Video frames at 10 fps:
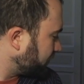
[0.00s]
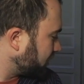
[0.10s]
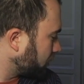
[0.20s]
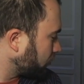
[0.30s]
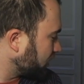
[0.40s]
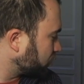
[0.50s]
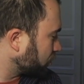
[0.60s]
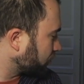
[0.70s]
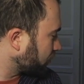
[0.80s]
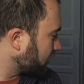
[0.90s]
up there,
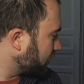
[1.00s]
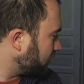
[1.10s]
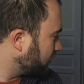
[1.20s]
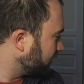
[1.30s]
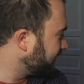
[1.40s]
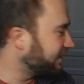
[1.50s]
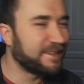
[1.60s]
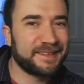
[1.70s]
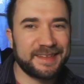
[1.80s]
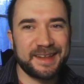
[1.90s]
Rachel Gray?
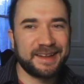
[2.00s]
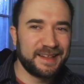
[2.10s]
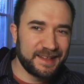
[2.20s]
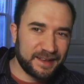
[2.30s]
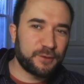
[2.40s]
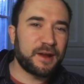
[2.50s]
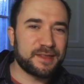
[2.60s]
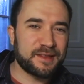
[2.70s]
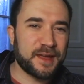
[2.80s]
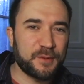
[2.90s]

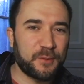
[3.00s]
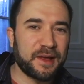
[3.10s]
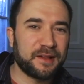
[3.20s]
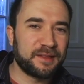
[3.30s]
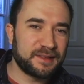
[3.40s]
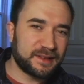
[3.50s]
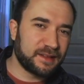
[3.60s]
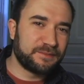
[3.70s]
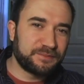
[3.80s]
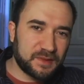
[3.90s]
Gray's a type of whale.
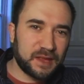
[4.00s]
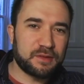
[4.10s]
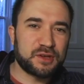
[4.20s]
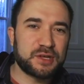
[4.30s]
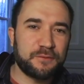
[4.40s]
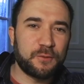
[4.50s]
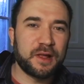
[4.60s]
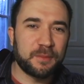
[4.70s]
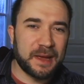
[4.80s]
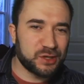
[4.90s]
It was a chef
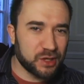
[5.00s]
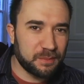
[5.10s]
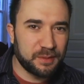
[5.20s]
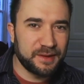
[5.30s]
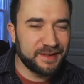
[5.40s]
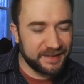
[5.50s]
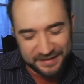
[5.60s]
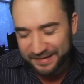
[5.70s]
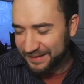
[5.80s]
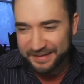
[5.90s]
whale mashup.
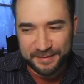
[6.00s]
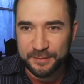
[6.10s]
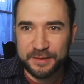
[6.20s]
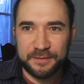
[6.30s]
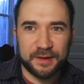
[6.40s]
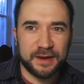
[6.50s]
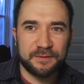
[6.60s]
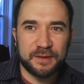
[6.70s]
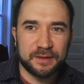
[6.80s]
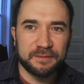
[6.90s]
It's really funny
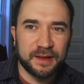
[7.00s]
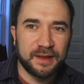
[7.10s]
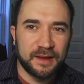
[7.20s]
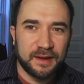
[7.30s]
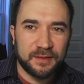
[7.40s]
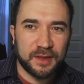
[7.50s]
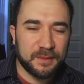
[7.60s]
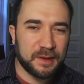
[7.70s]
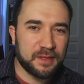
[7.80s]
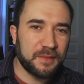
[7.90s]
if you think
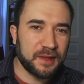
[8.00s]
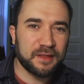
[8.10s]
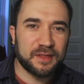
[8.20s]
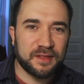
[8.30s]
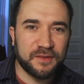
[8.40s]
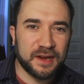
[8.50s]
about something else that's